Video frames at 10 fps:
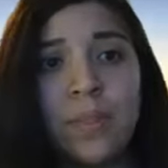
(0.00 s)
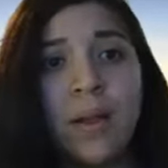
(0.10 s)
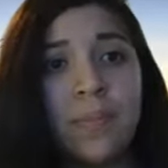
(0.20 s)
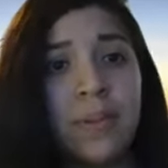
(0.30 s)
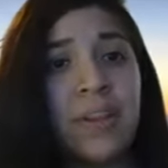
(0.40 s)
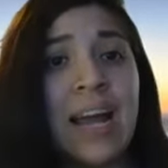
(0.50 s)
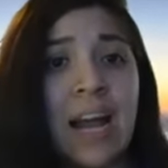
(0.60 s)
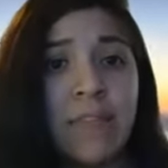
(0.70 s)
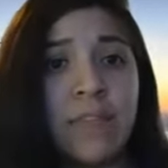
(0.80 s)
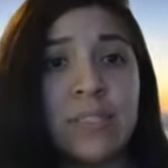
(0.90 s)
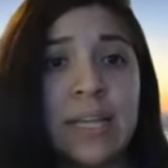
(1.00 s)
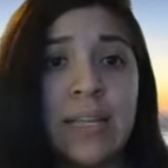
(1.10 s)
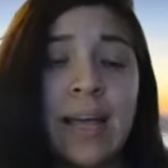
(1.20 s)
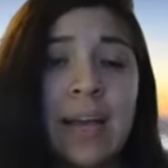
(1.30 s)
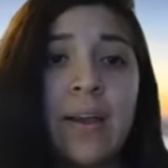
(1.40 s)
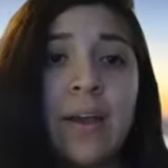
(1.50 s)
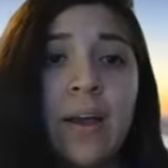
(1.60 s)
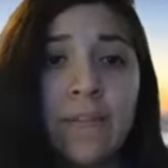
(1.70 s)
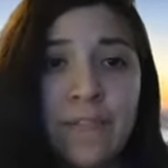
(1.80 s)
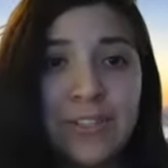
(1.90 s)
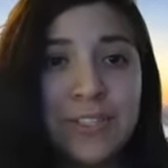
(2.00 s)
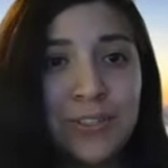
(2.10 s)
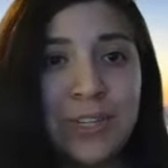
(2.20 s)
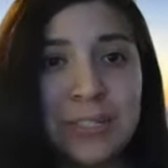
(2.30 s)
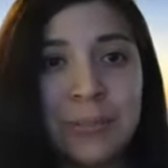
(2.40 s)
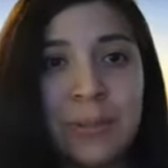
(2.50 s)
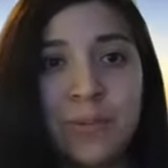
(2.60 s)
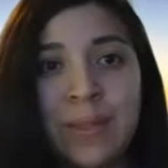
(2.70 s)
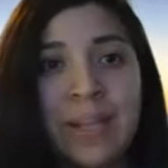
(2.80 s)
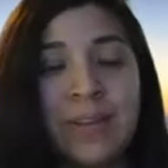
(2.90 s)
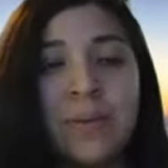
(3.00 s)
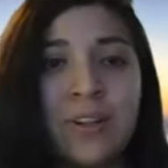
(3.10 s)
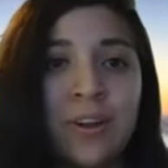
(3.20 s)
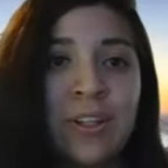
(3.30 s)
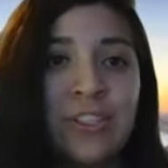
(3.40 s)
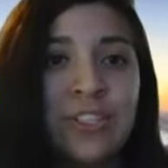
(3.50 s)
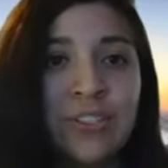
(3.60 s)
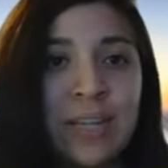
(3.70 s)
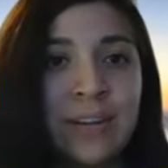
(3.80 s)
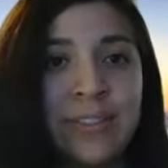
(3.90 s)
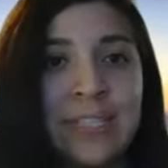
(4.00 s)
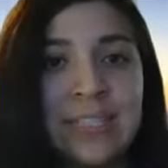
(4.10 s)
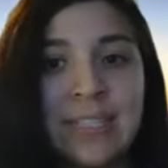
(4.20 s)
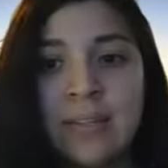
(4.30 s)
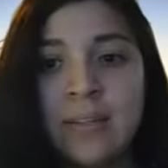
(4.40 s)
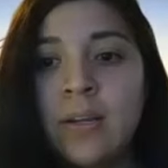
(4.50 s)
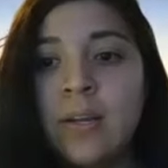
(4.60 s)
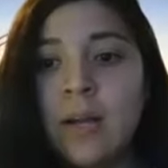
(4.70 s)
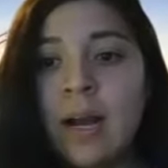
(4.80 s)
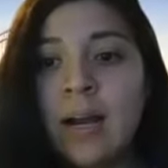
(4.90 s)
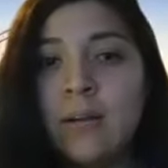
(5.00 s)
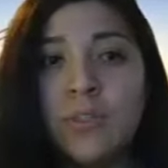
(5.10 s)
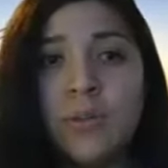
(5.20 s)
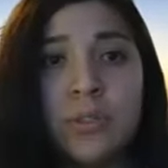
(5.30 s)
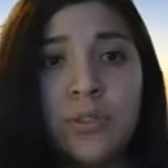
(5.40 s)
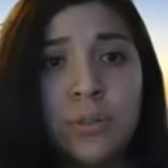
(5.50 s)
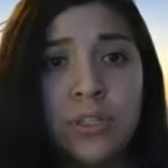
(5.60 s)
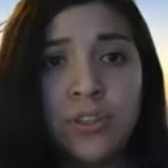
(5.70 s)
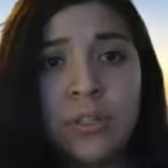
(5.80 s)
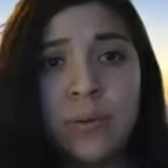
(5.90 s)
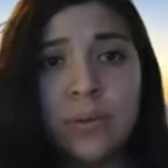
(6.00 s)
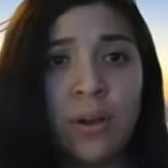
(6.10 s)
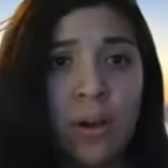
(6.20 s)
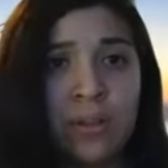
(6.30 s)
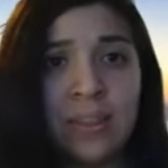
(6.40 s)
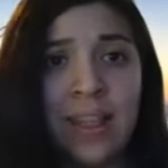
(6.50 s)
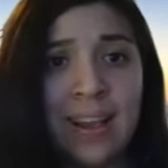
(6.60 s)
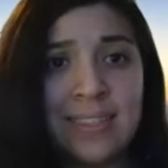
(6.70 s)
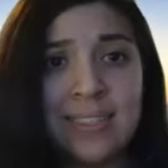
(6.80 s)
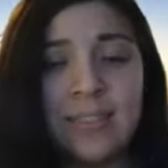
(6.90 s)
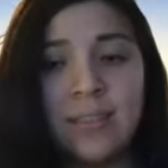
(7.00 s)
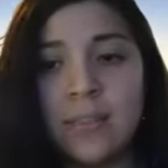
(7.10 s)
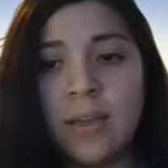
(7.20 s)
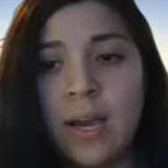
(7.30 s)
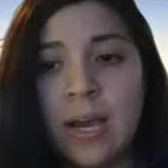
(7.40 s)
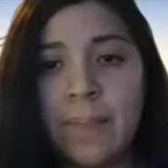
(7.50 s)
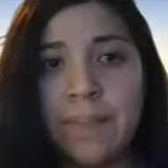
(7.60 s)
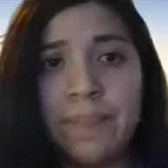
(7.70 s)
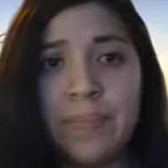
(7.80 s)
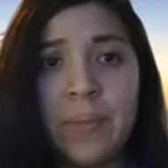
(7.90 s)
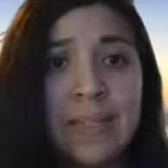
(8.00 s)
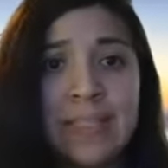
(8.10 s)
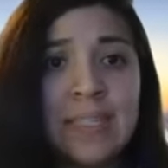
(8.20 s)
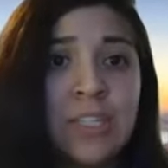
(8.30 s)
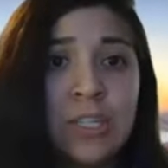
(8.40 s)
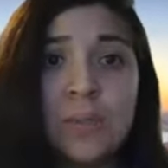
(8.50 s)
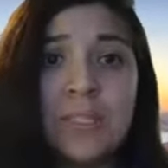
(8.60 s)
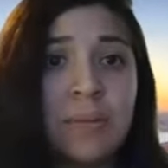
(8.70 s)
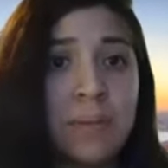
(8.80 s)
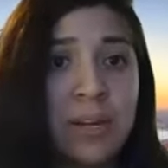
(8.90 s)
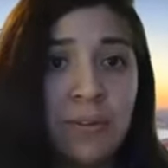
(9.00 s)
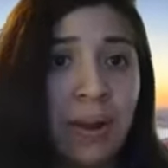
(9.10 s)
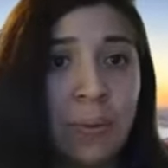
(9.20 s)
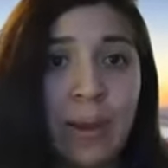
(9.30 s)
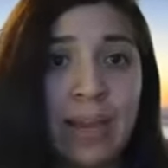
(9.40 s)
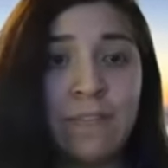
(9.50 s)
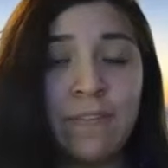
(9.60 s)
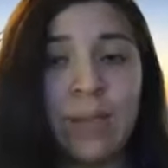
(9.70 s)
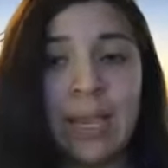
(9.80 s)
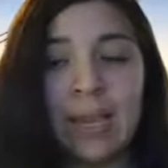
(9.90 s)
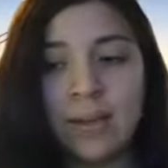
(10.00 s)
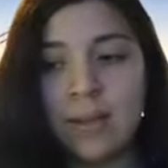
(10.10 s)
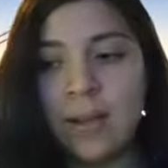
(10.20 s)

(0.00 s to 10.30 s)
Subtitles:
they're going to have you send that official transcript from that community college to San Jose State. So as soon as you're done with all the classes, the best thing to do is submit it right away if you can.